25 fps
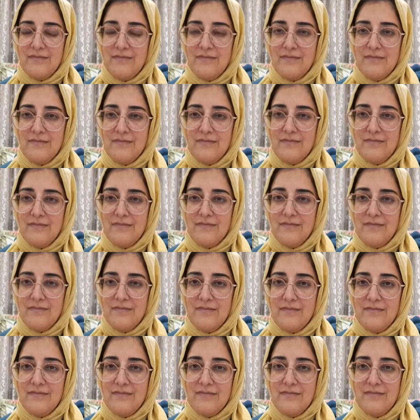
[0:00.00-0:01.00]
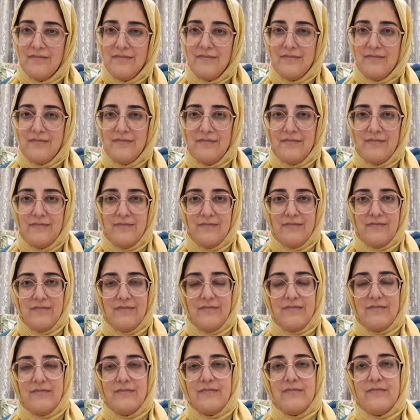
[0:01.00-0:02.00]

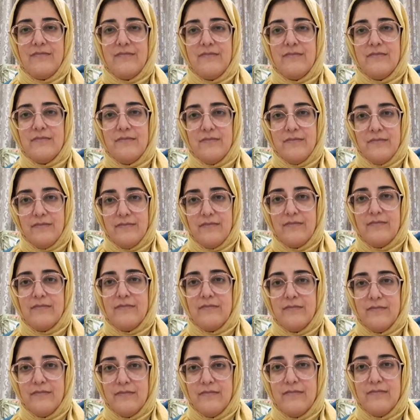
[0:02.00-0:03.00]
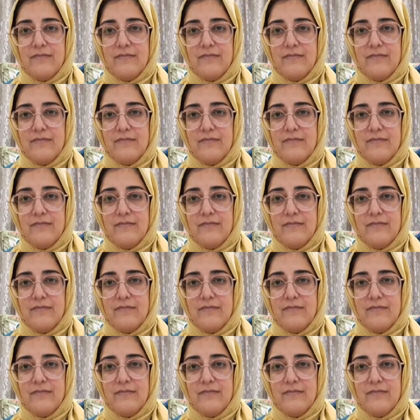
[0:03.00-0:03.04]
This person isn't speaking.